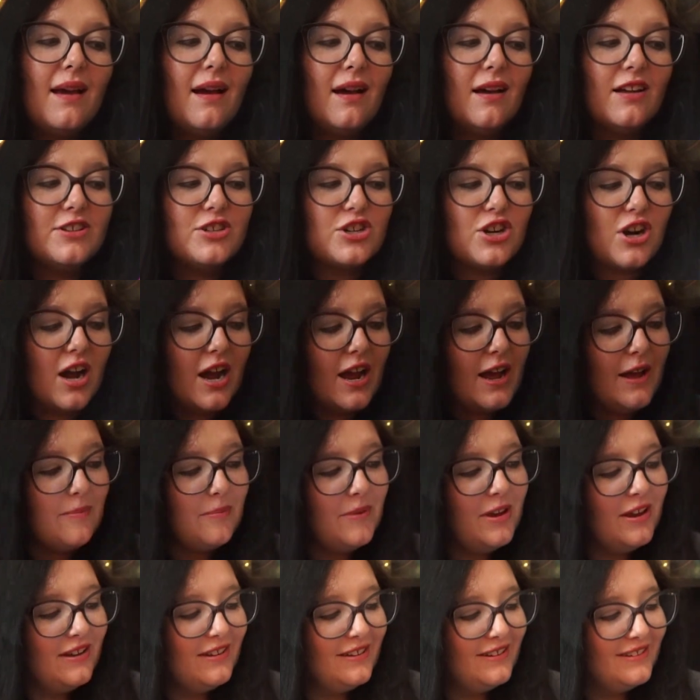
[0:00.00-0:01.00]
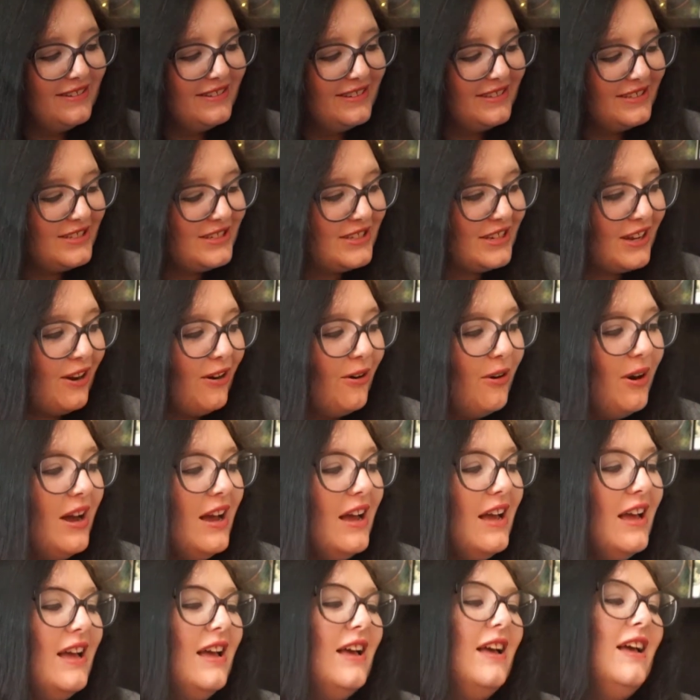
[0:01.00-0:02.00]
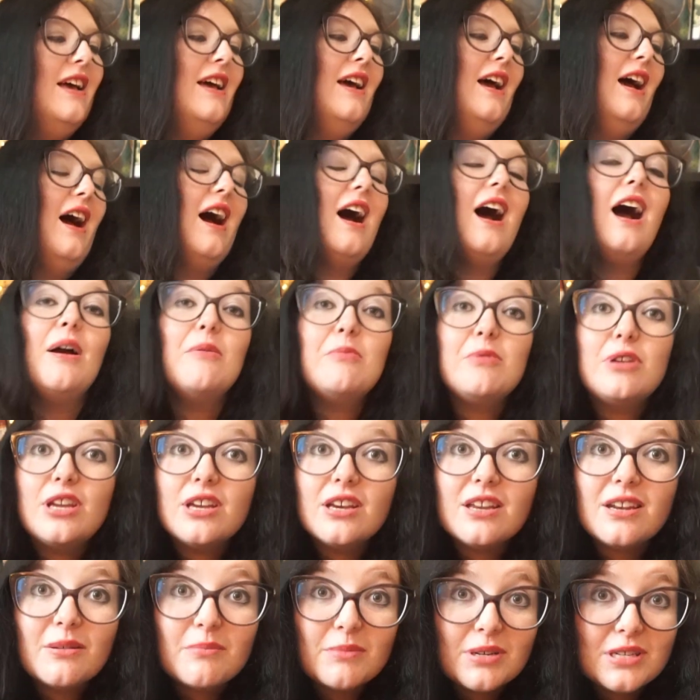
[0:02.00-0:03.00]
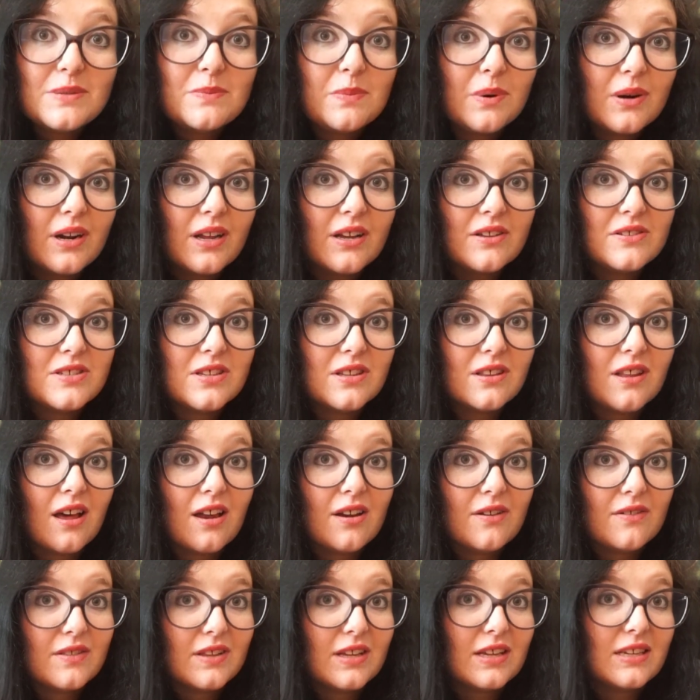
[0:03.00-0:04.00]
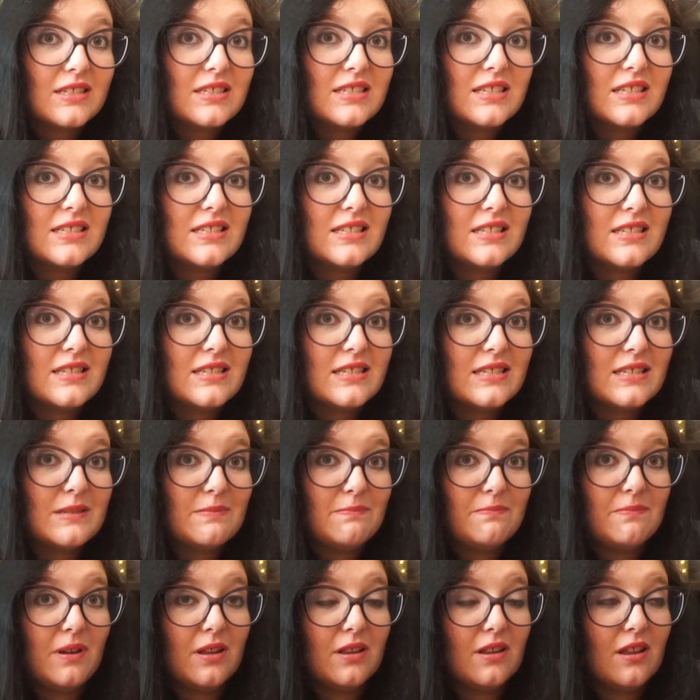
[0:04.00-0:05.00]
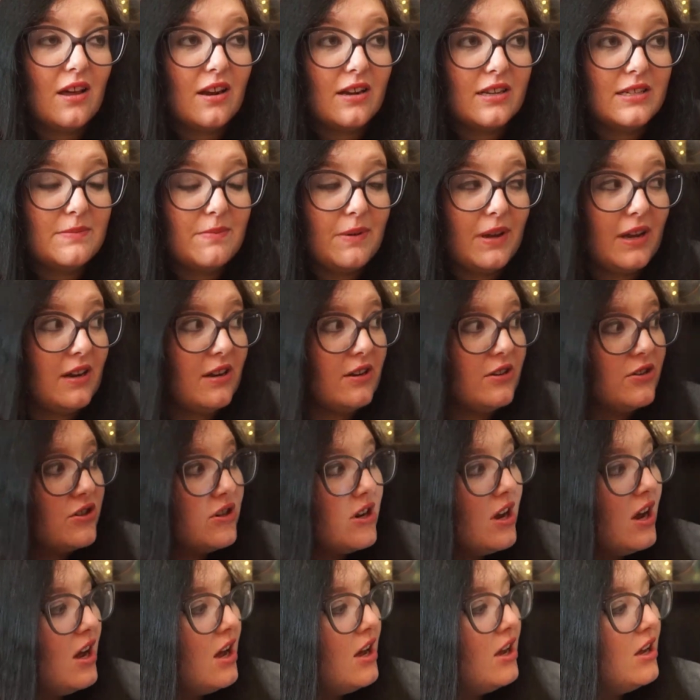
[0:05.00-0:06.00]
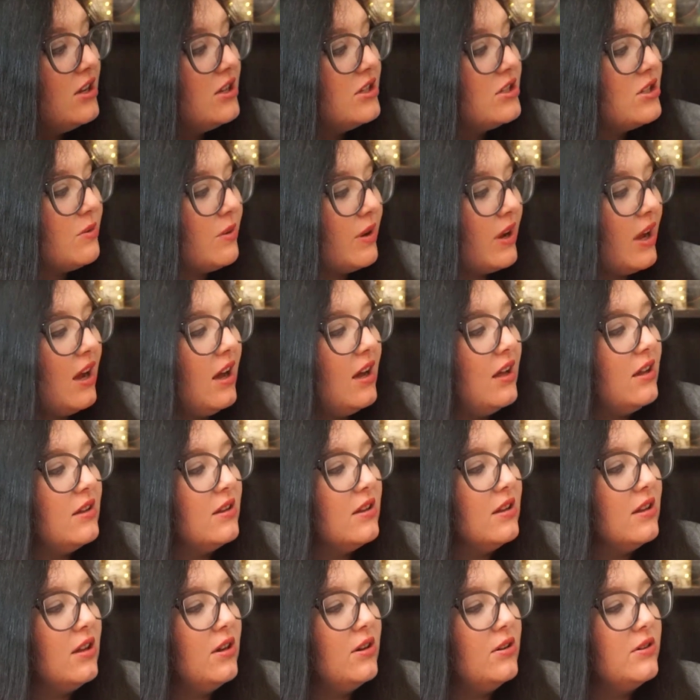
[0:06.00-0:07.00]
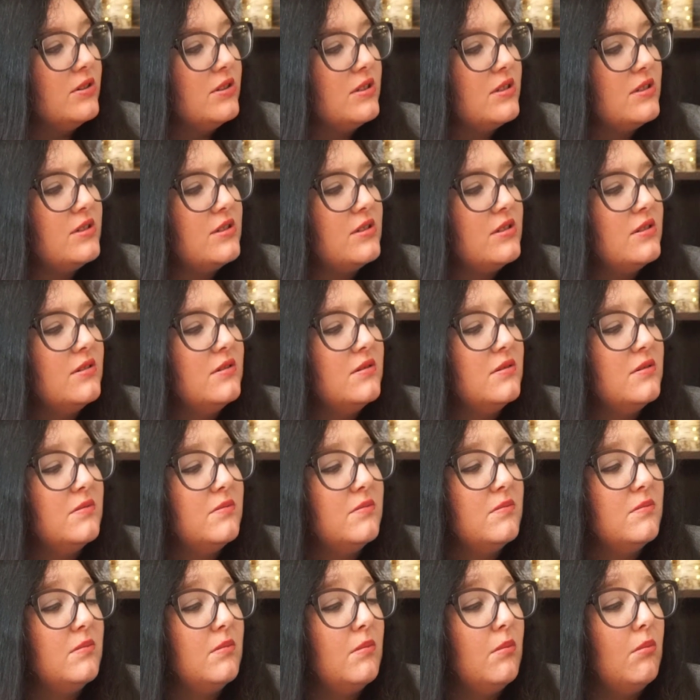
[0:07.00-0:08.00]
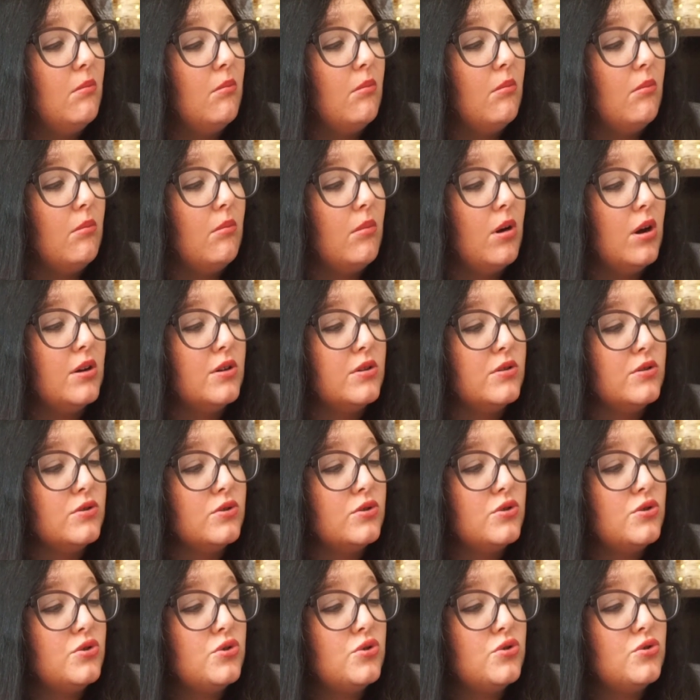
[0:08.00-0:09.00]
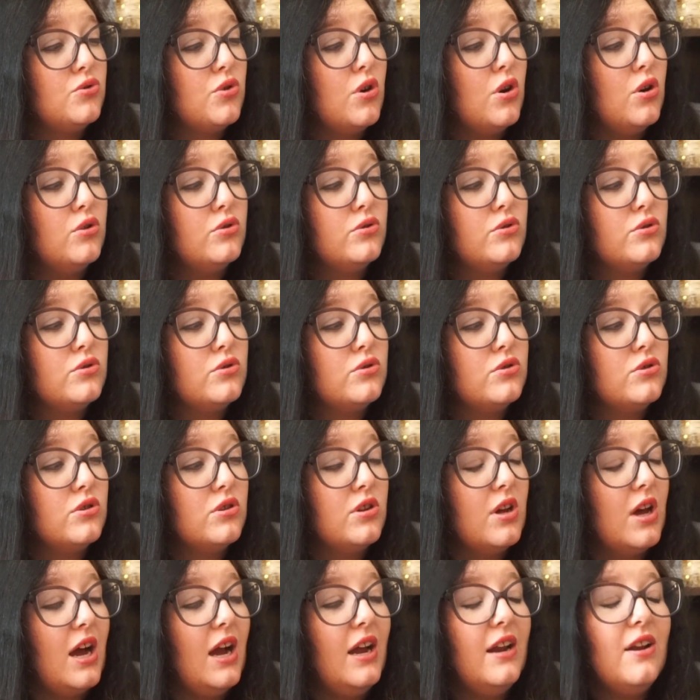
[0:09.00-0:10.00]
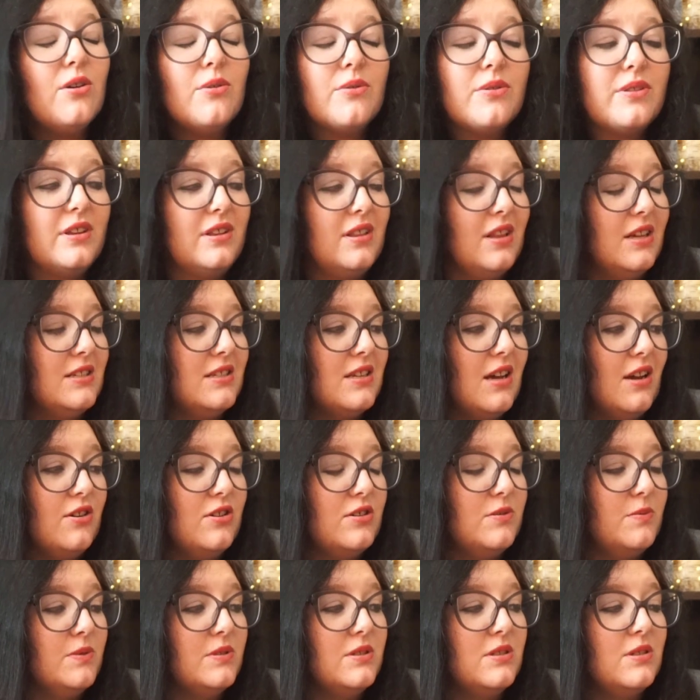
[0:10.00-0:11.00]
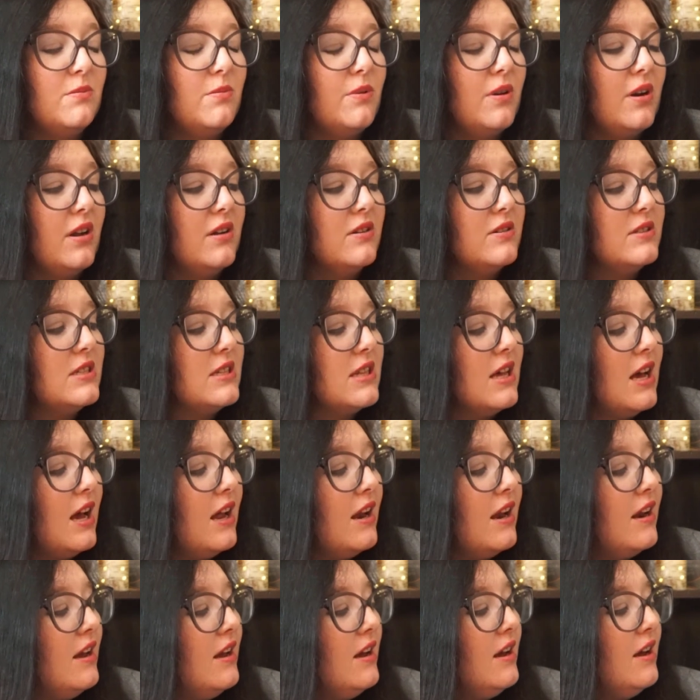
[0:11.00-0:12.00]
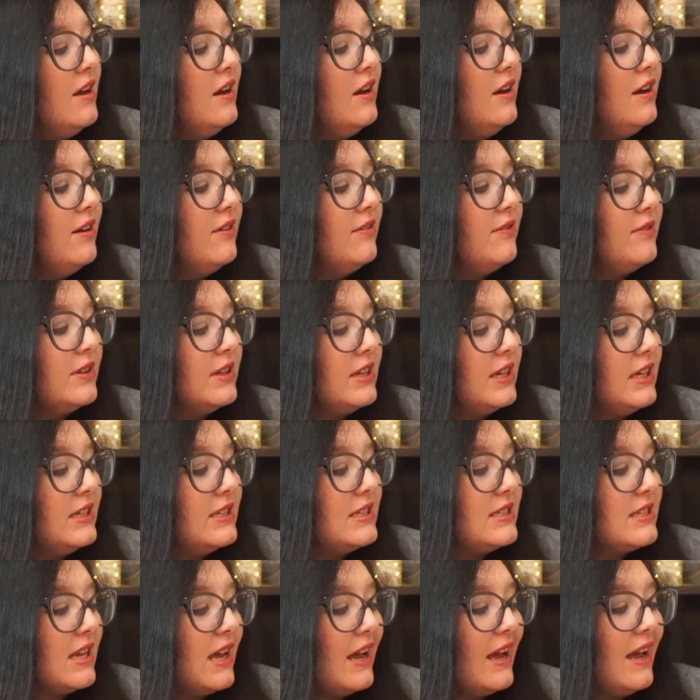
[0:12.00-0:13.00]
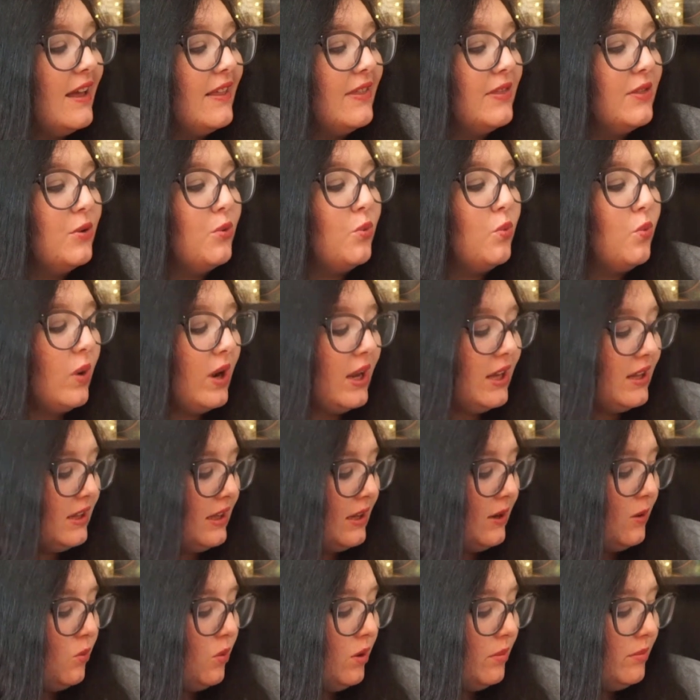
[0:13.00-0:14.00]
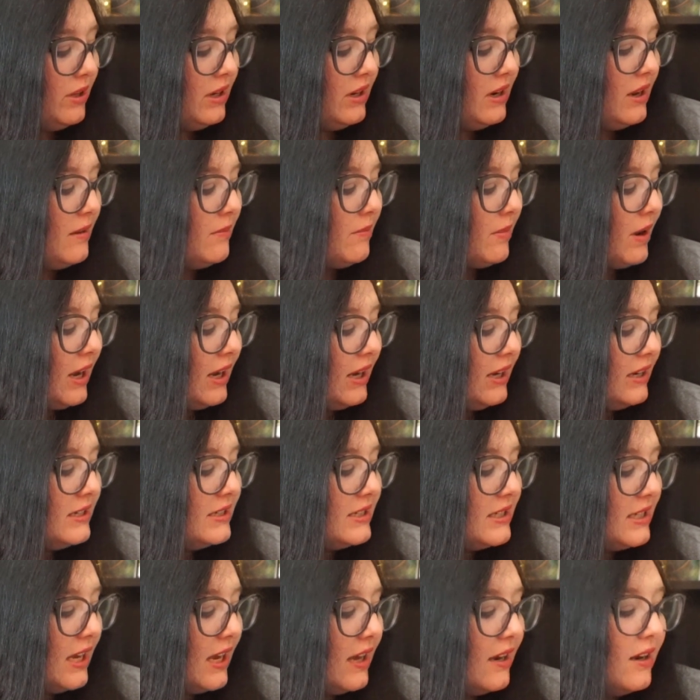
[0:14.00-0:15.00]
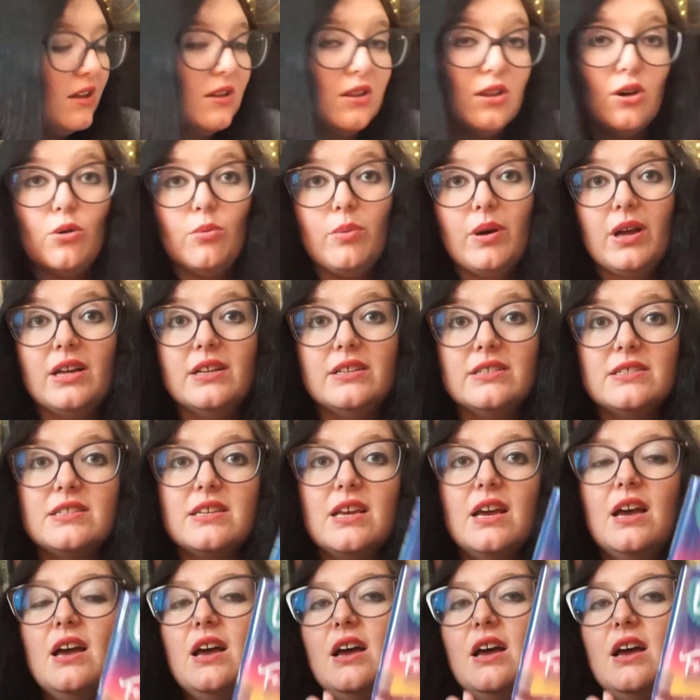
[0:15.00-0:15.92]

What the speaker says: I'll try it. So I'm gonna mispronounce a lot of things because this is a lot of Spanish. So we got Los Monstros? I don't think that's how you're supposed to pronounce that. Felice and the Wailing Woman by Deanna Lopez.